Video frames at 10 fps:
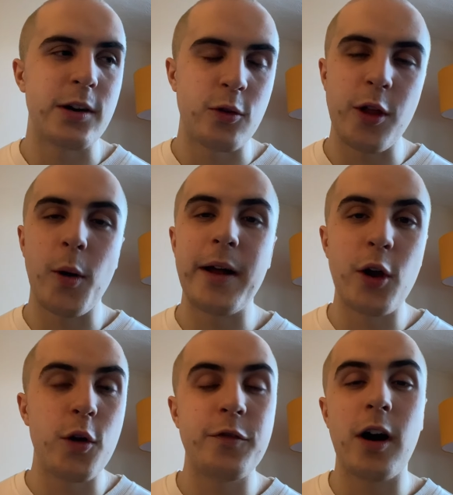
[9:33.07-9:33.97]
And although I
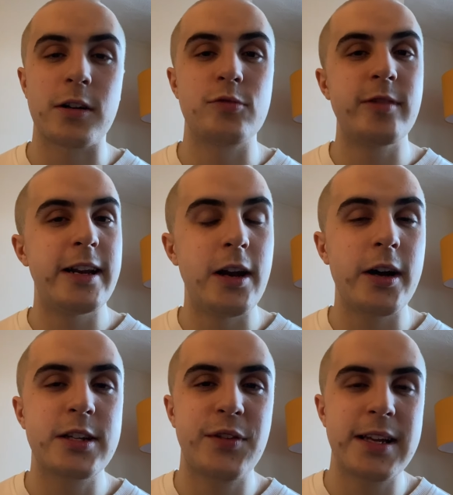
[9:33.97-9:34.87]
know Wagner really
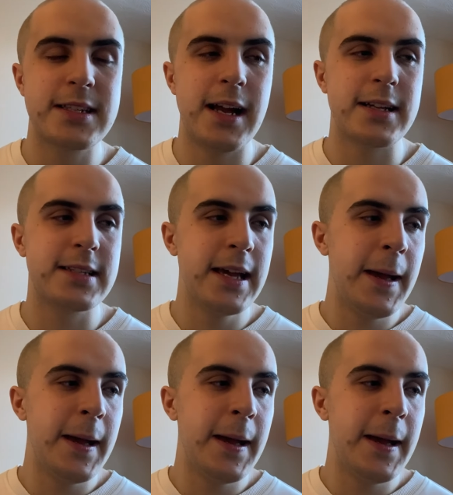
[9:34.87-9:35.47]
likes Fassnacht,